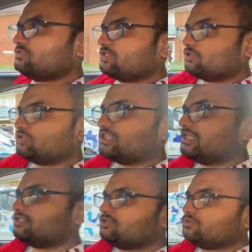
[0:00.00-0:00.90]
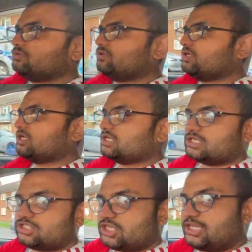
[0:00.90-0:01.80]
with your Gen
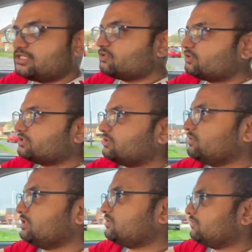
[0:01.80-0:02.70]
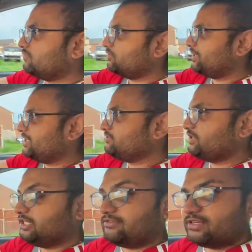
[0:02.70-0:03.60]
2, change the auxiliary 12 volt
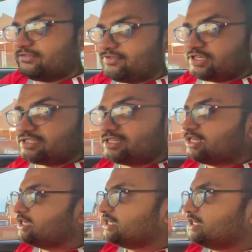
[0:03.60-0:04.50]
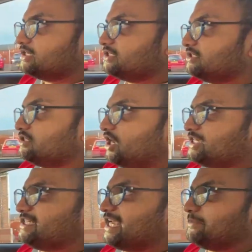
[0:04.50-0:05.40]
battery, even if it's
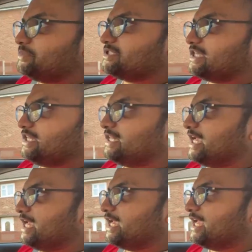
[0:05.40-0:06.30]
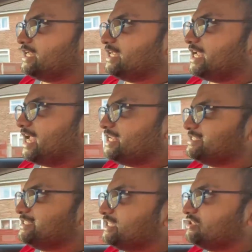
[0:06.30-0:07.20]
98% there and it has
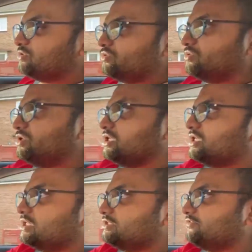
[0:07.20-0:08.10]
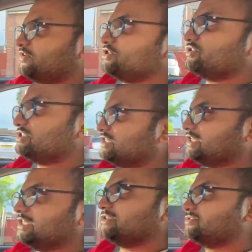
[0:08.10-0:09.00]
little
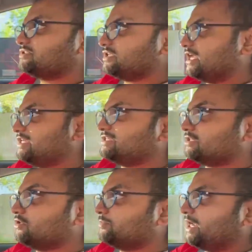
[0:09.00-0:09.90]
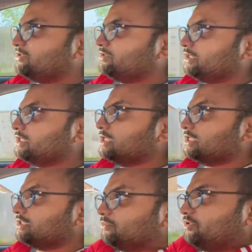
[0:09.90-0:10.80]
deficiency, it's a good battery.
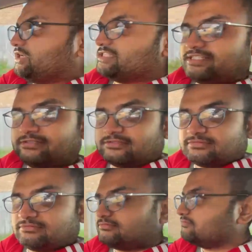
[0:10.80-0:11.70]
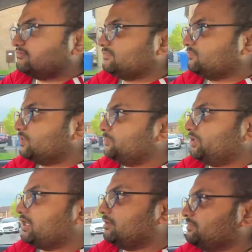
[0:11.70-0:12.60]
The Prius still will
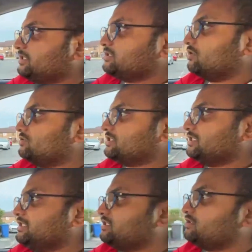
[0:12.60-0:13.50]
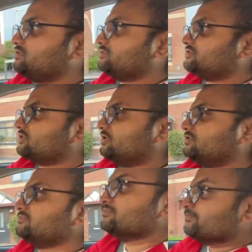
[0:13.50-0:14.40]
bring up these codes and these issues. So
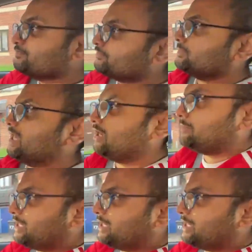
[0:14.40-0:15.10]
now my